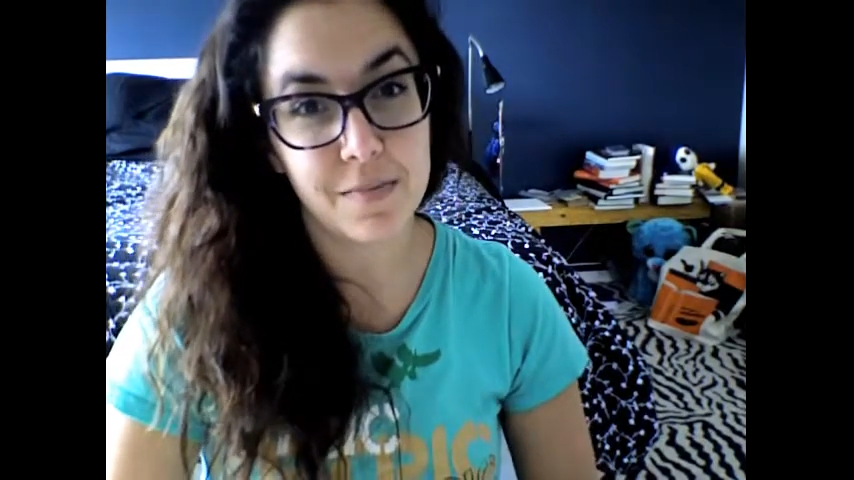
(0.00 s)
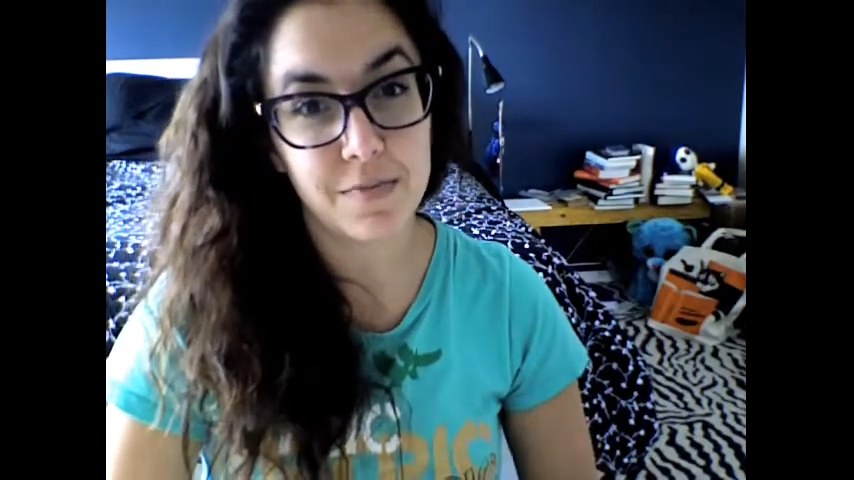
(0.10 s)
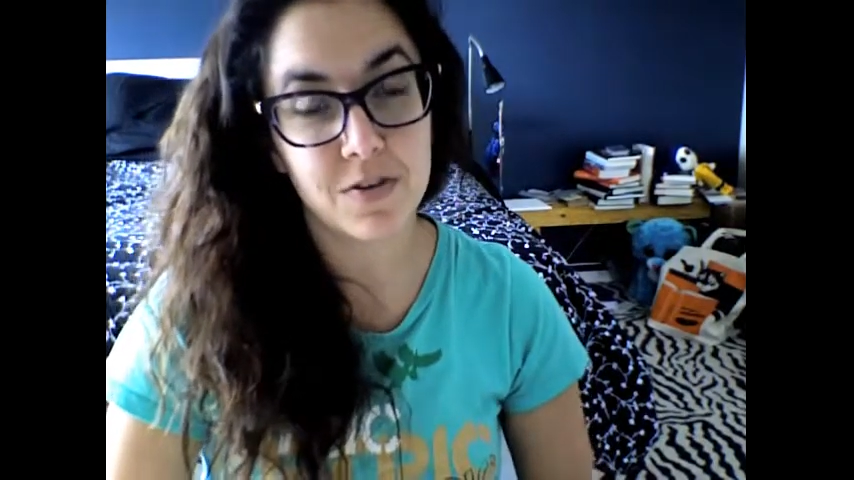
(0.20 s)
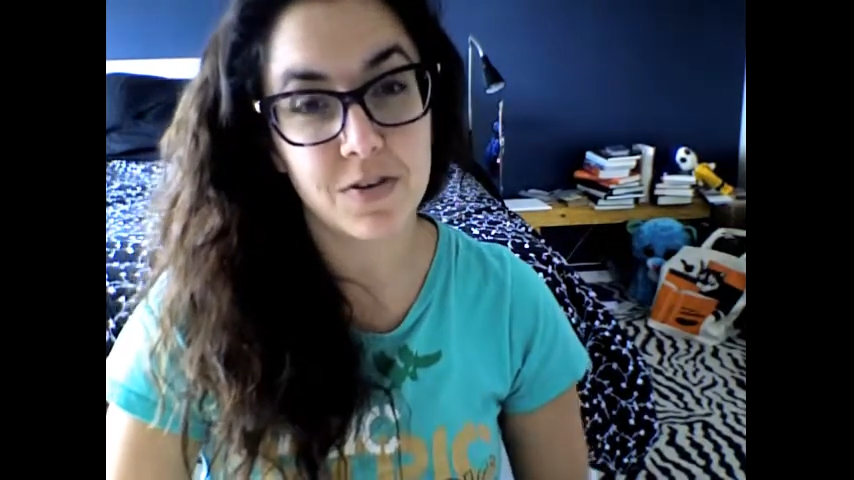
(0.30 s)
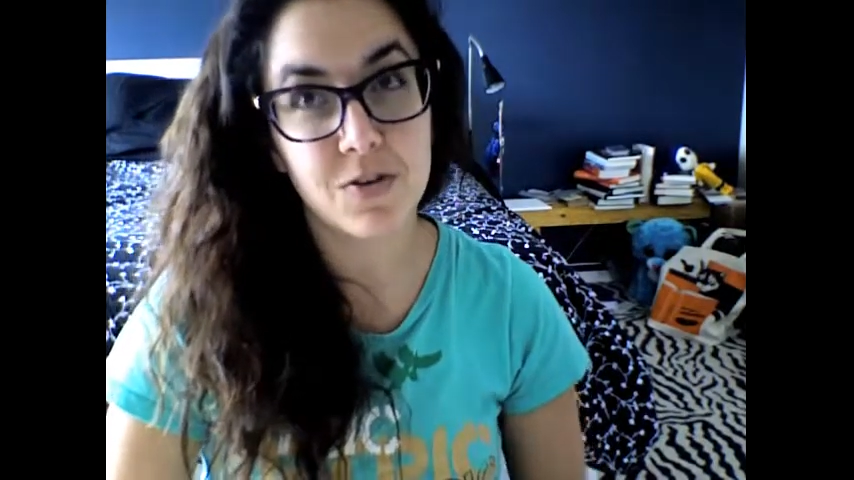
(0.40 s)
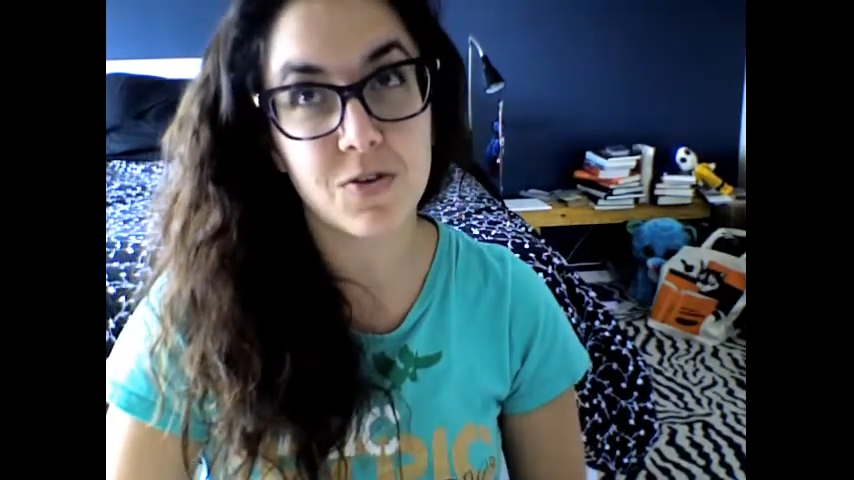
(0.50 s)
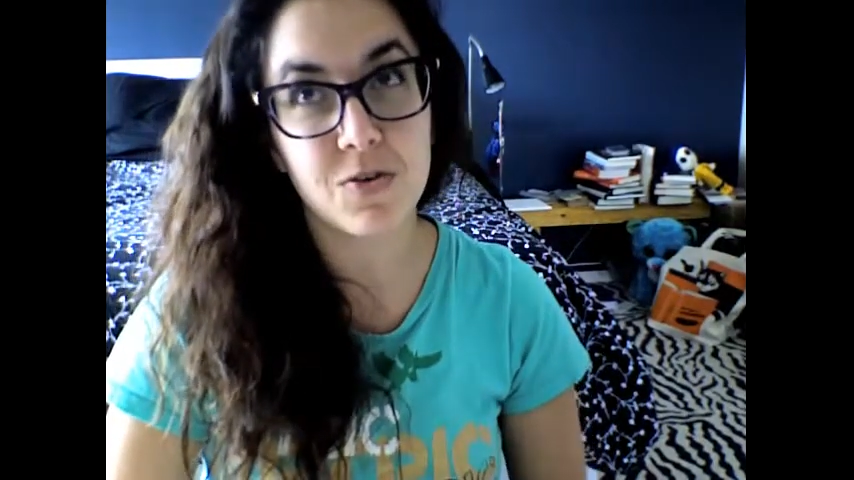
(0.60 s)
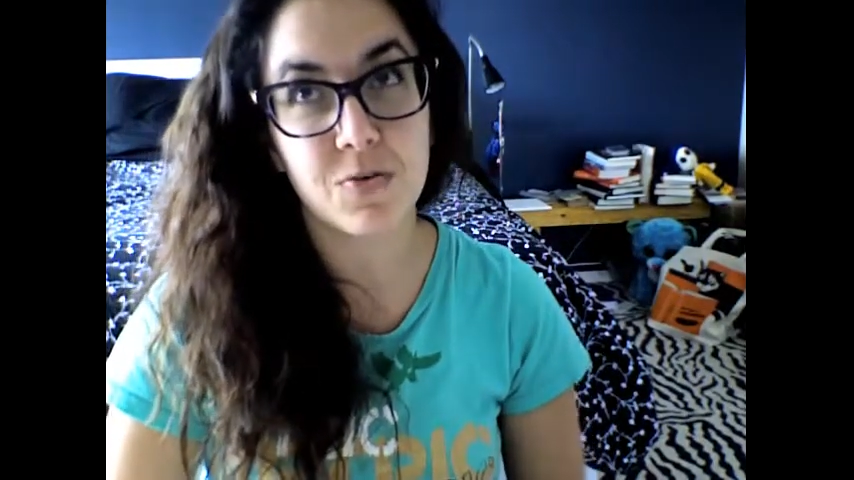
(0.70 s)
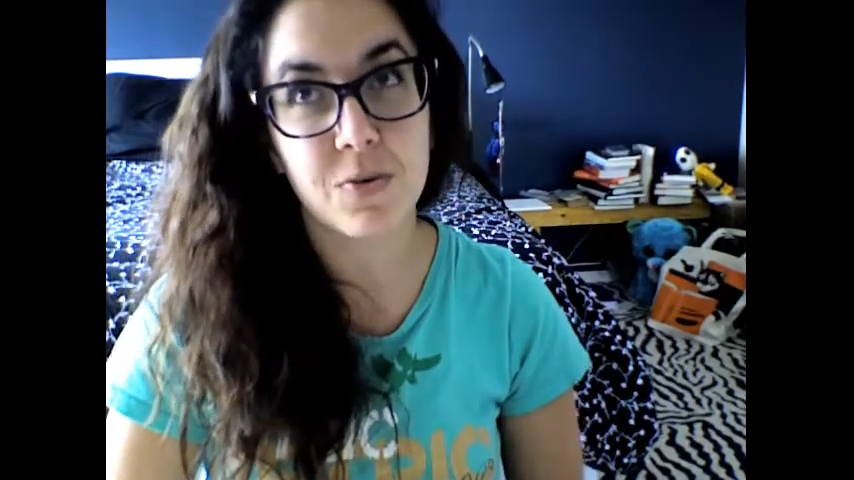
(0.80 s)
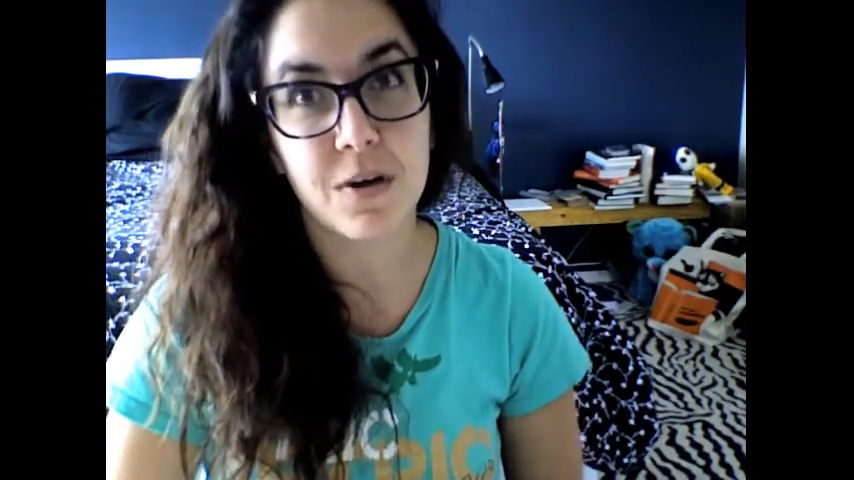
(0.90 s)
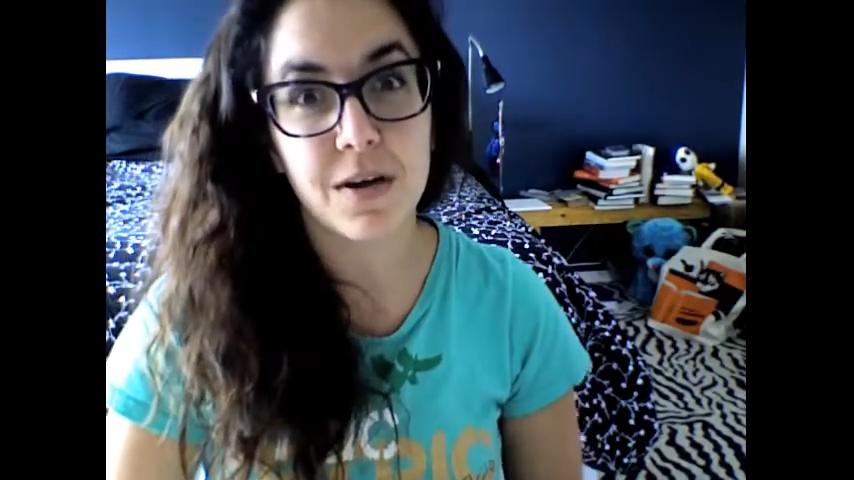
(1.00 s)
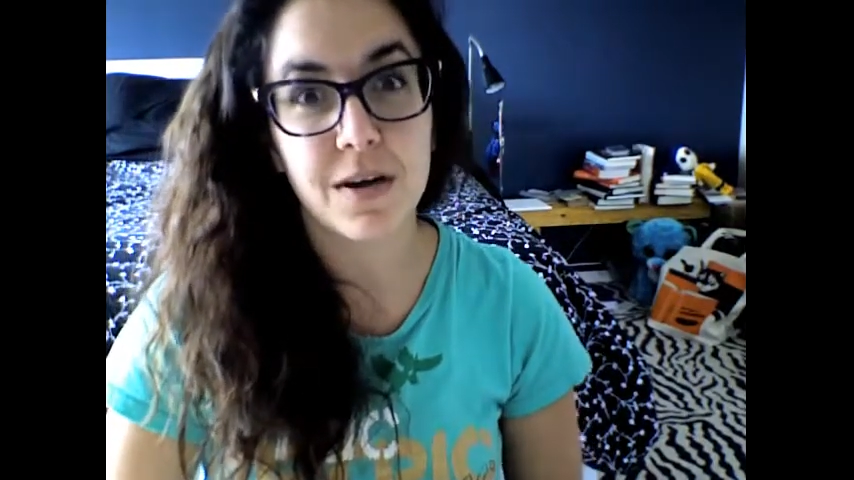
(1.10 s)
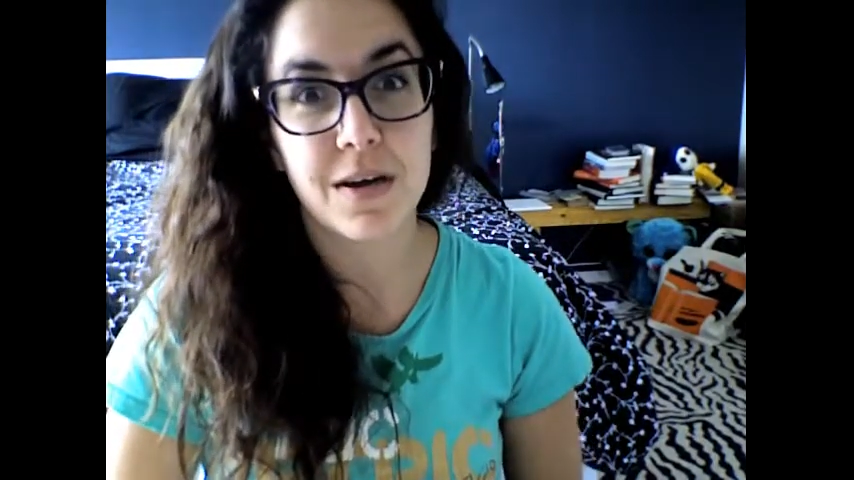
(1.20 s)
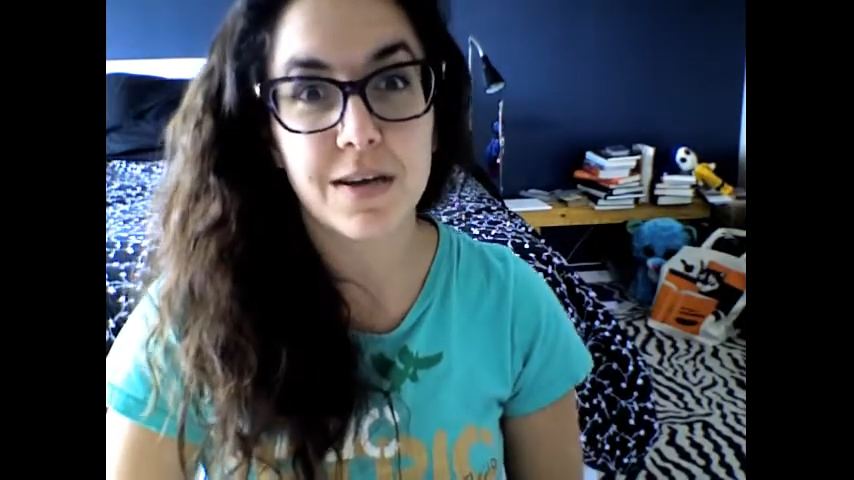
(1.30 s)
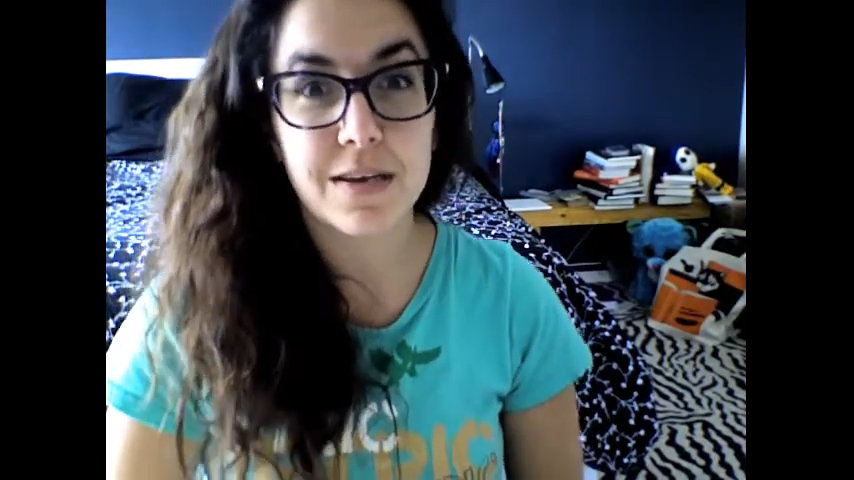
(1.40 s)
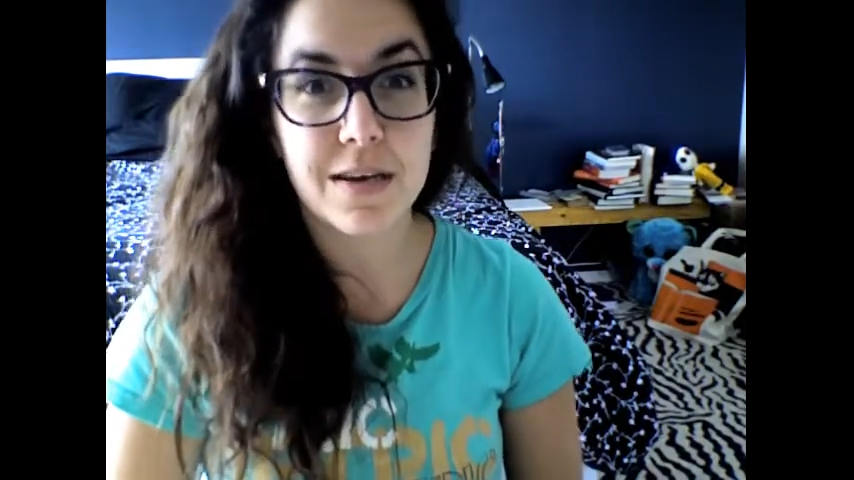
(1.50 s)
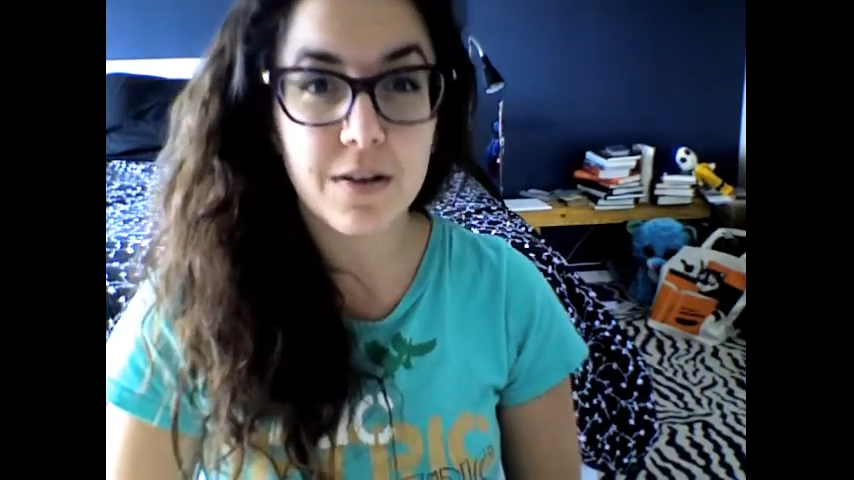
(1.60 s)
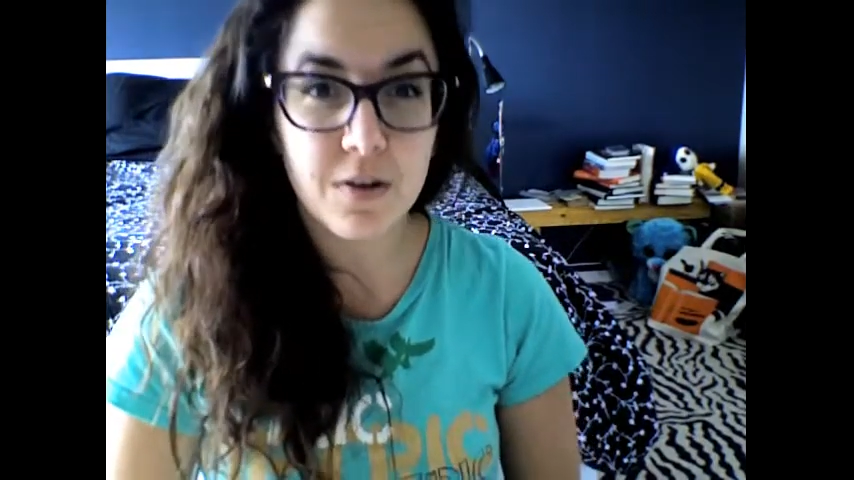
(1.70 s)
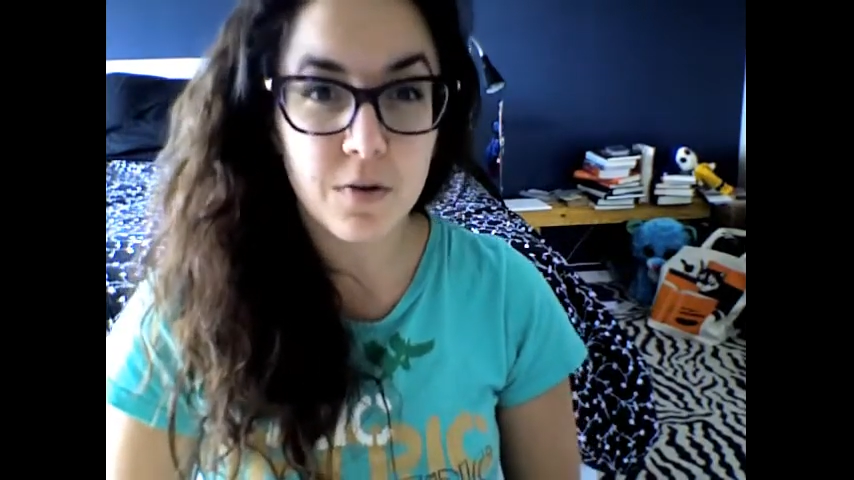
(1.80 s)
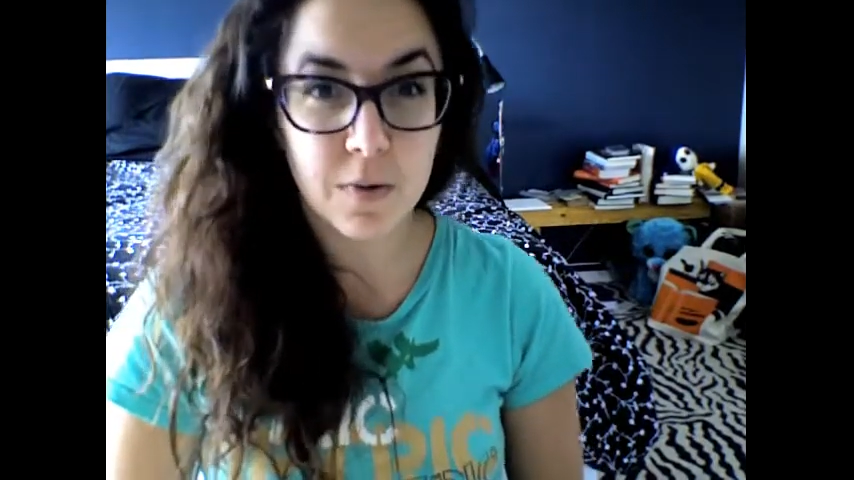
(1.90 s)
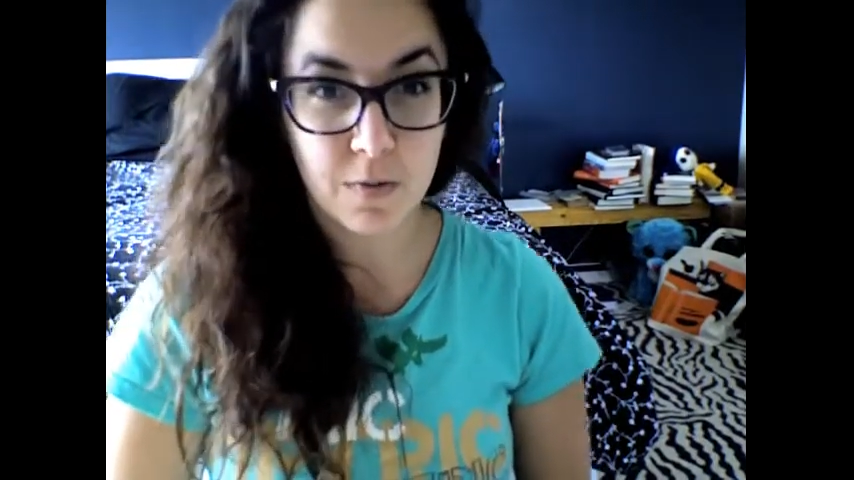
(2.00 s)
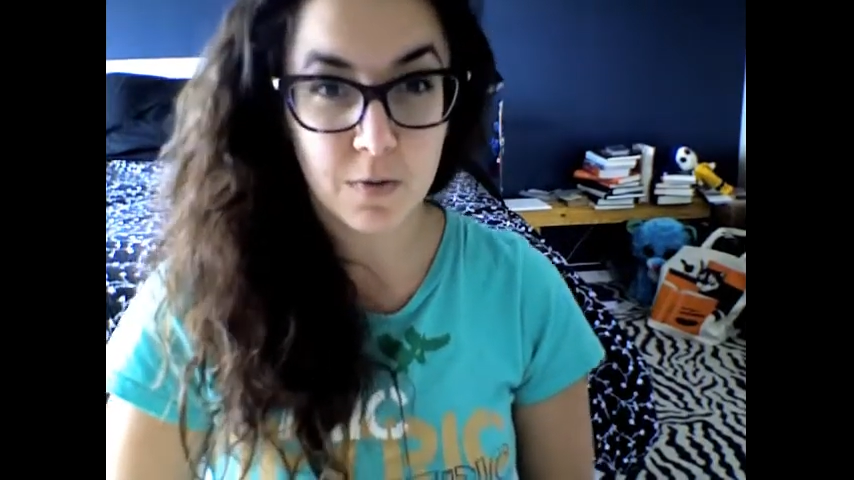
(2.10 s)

just to get a little bit more